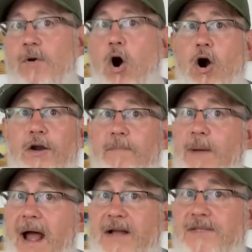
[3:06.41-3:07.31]
Hard to
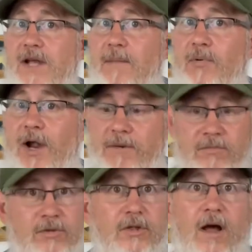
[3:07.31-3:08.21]
pass up, right?
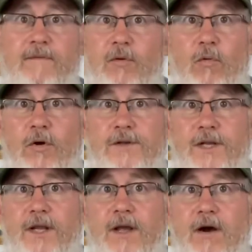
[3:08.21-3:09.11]
Love the
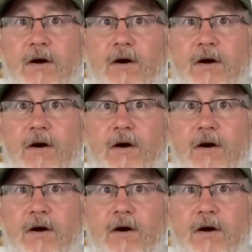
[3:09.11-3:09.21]
warranty